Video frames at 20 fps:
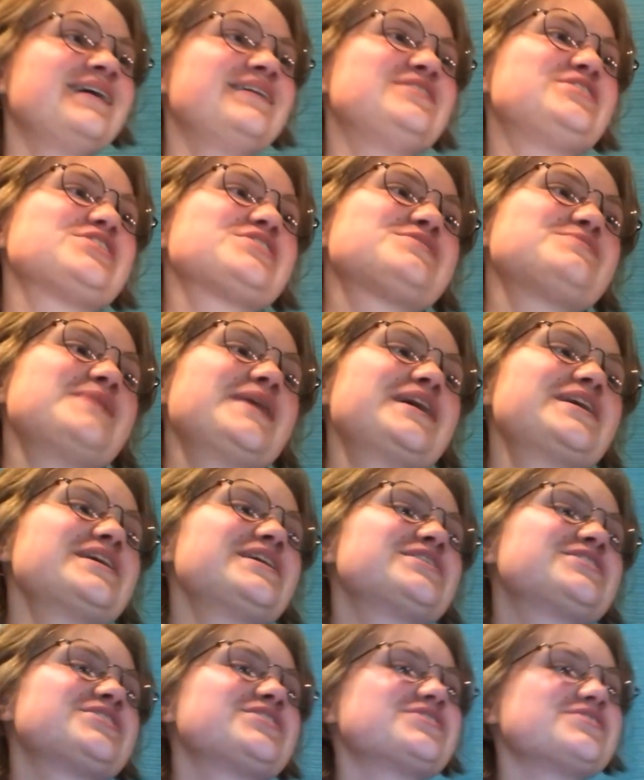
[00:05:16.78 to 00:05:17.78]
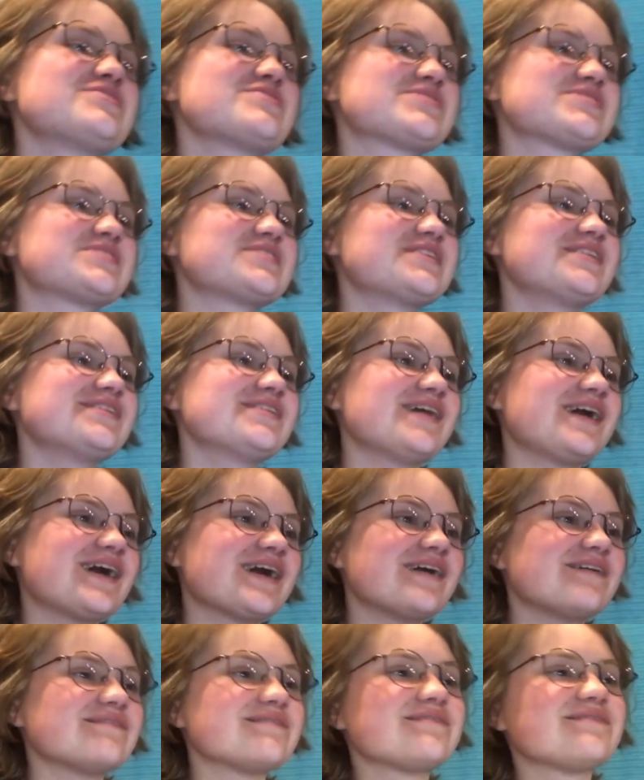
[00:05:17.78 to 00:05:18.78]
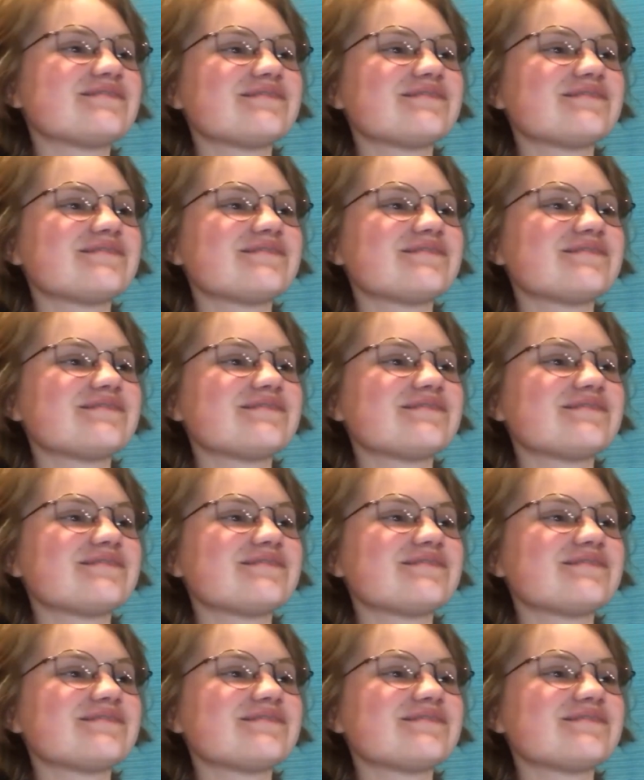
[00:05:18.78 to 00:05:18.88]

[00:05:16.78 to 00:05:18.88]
Just making sure you're still alive.